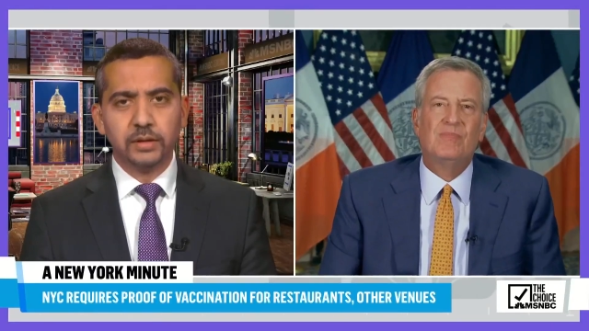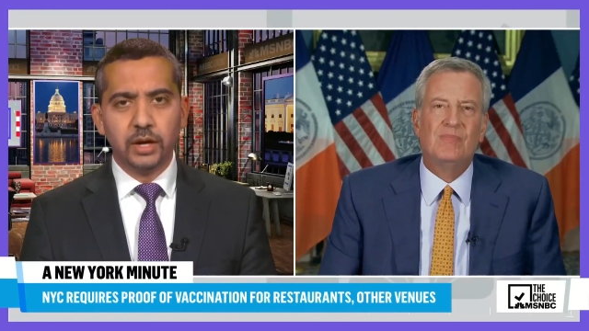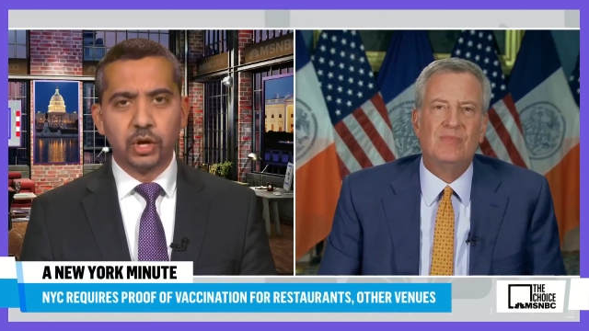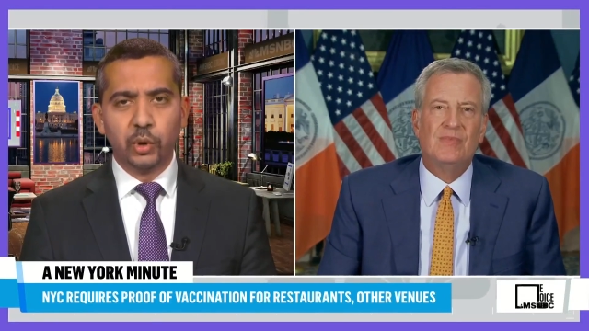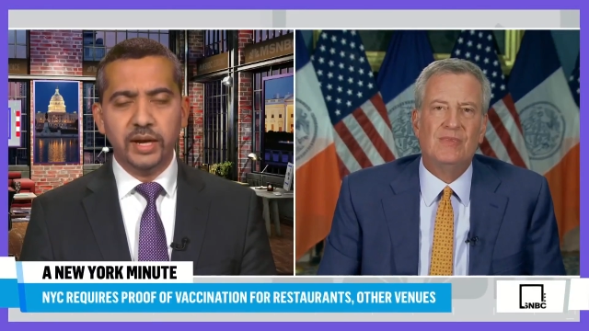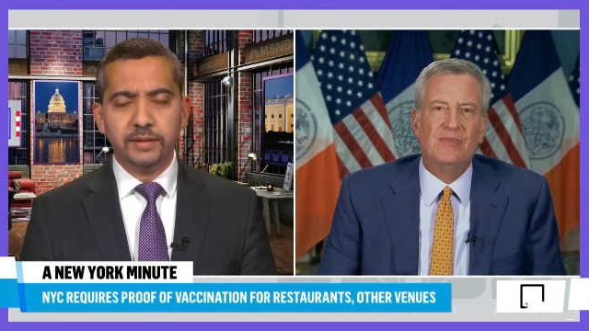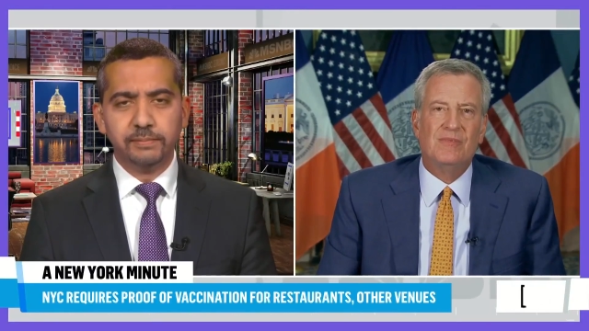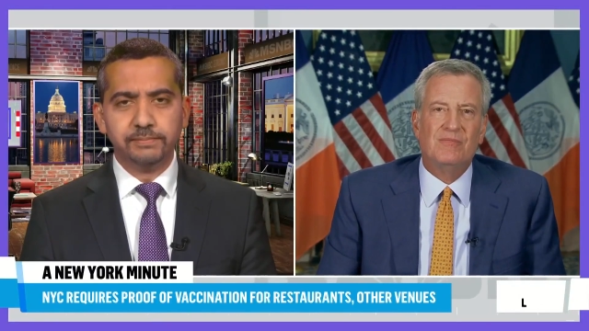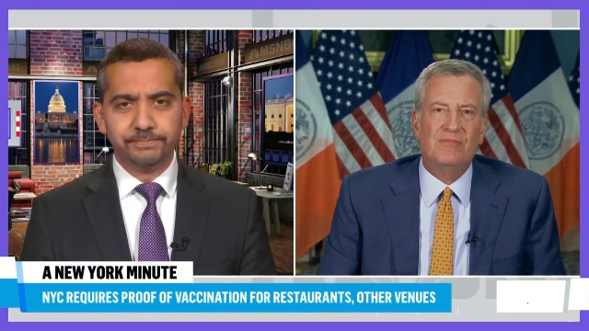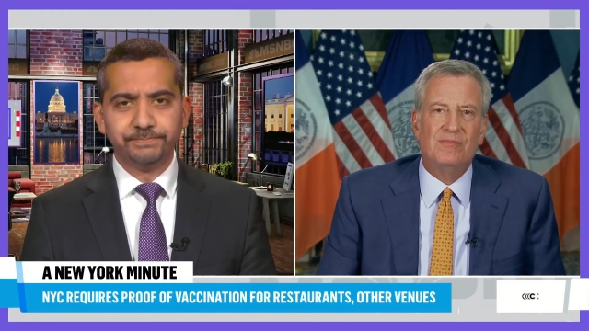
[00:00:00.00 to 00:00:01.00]
Speaker 1: Agreed.
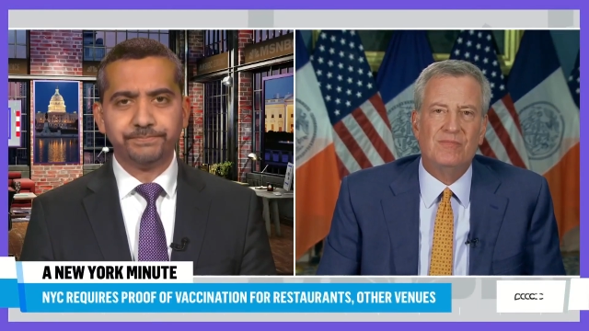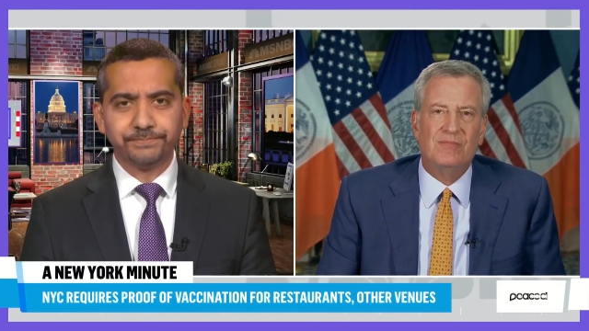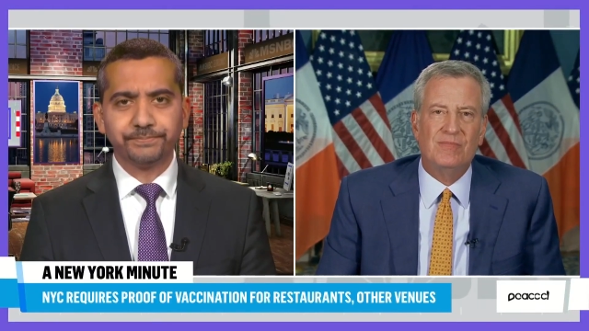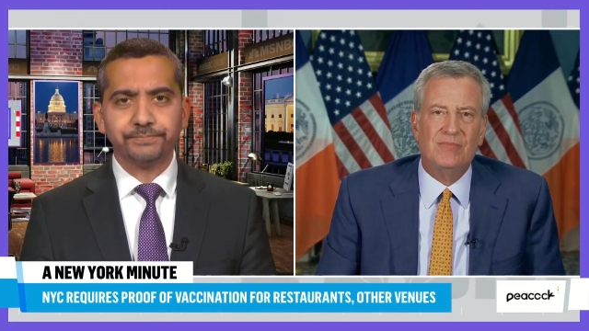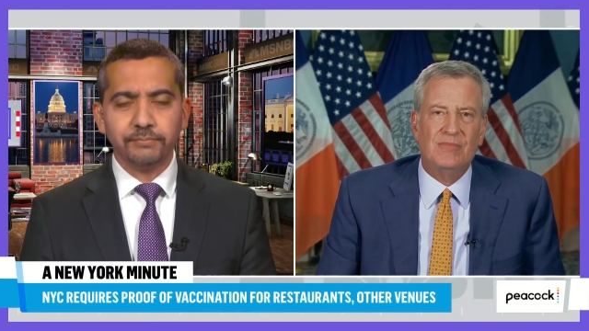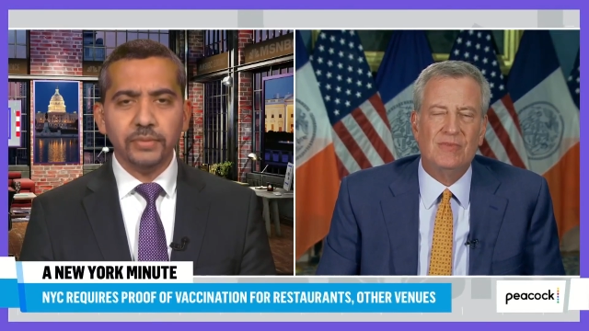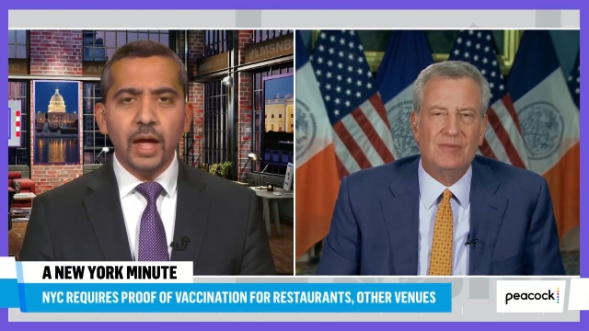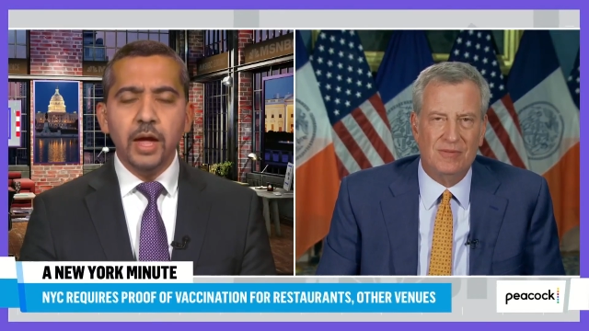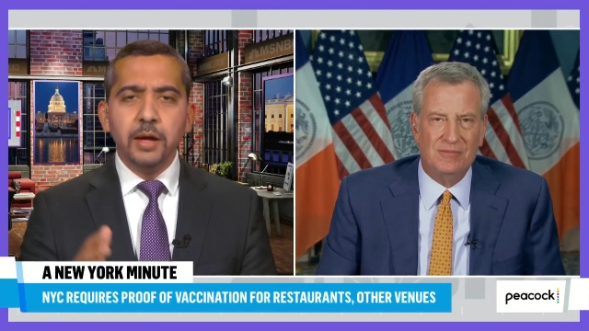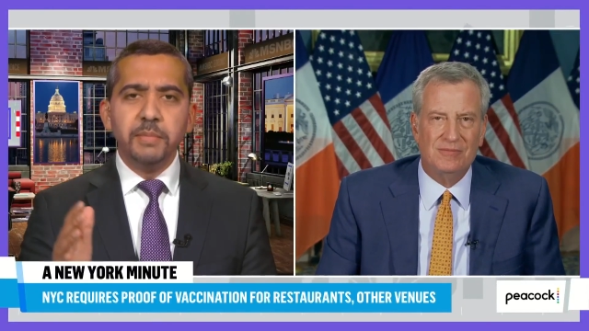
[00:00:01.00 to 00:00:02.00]

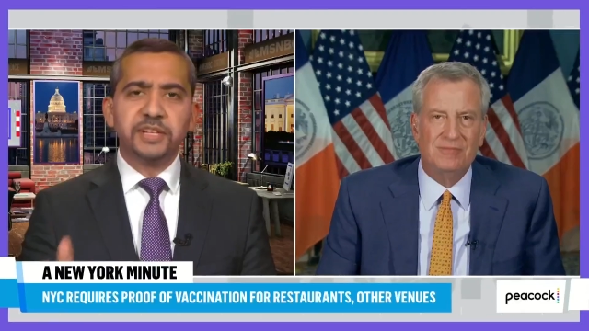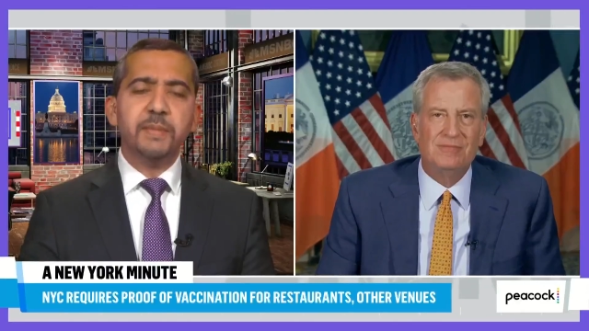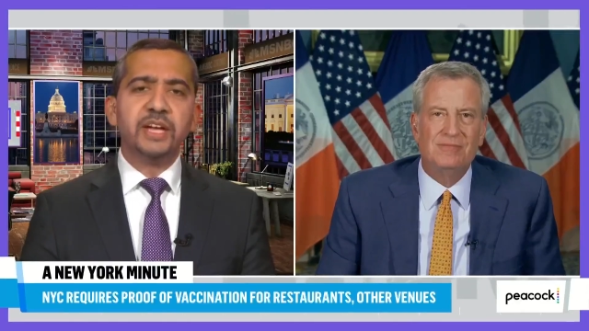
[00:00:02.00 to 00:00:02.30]
Mr.